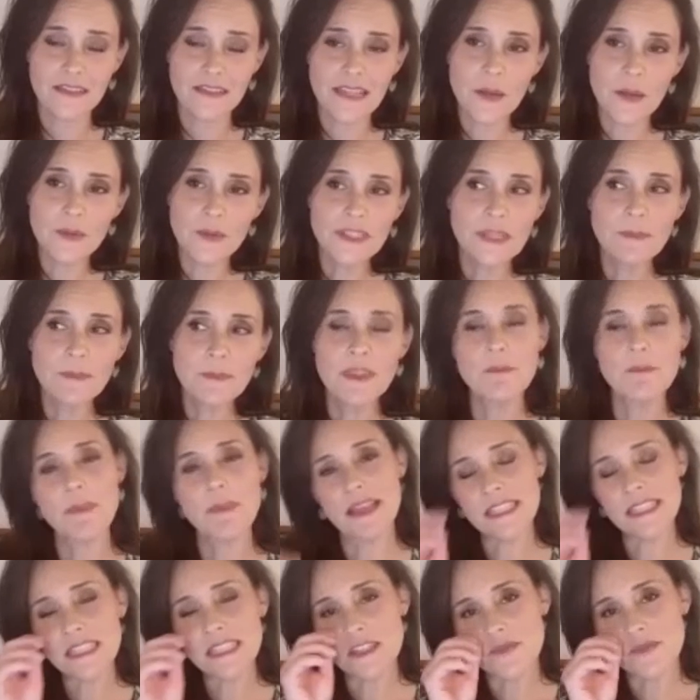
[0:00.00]
That was some of the
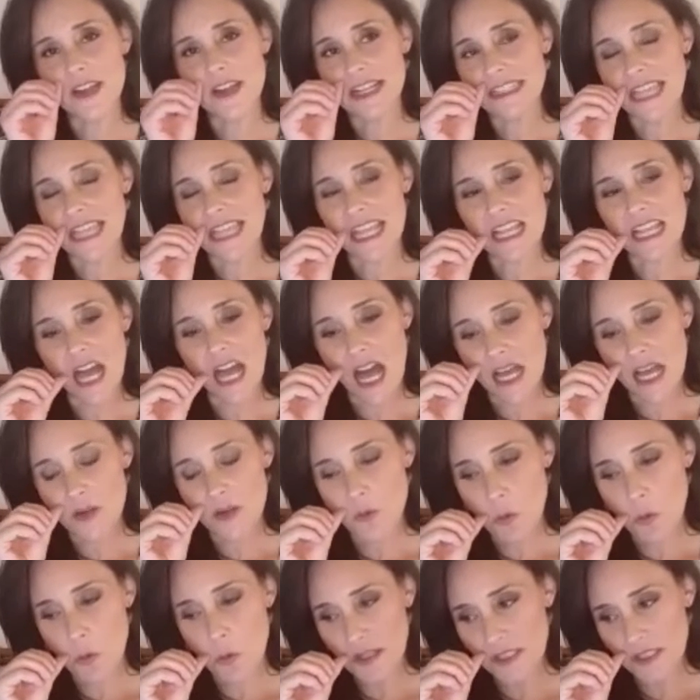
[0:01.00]
best advice I
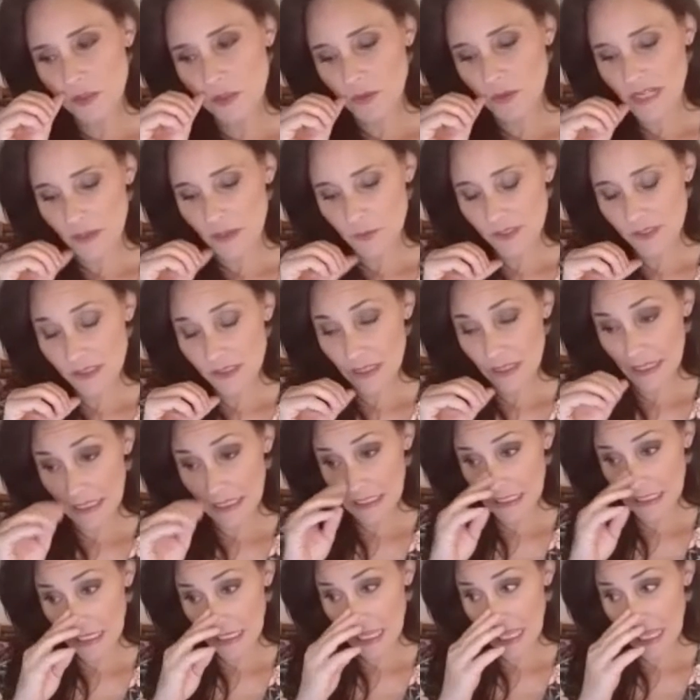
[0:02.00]
got once when I was
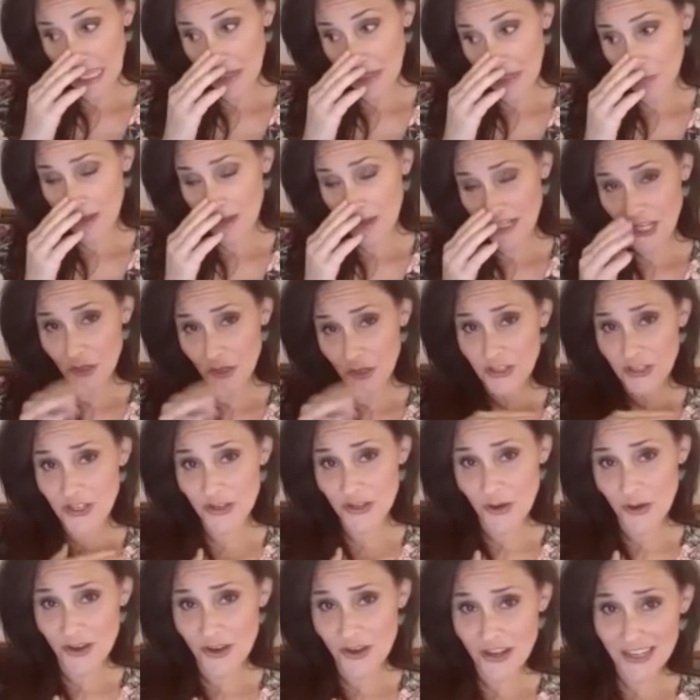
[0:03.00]
like, I want to go to
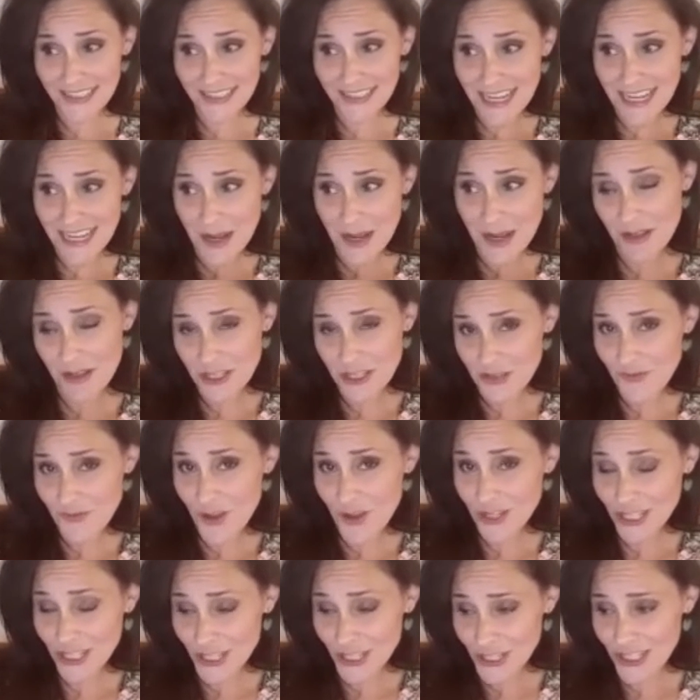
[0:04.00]
New York and take a bunch of
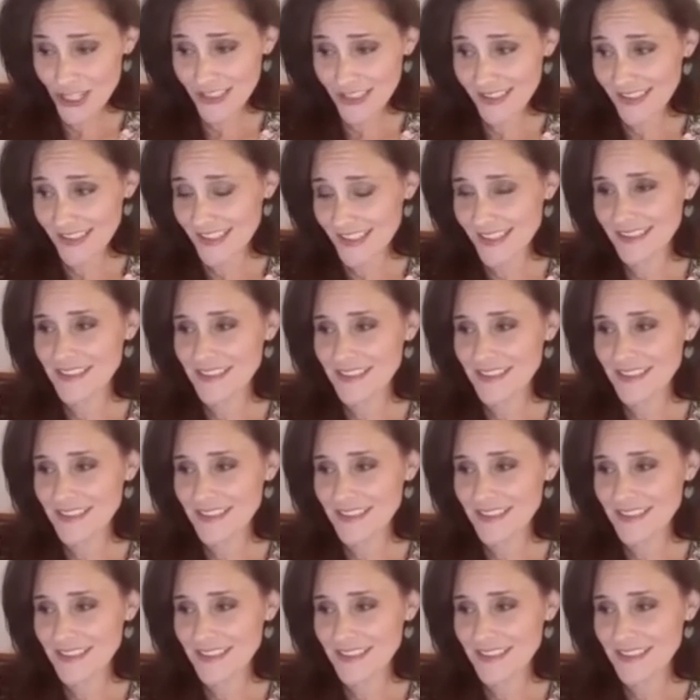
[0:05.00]
auditions.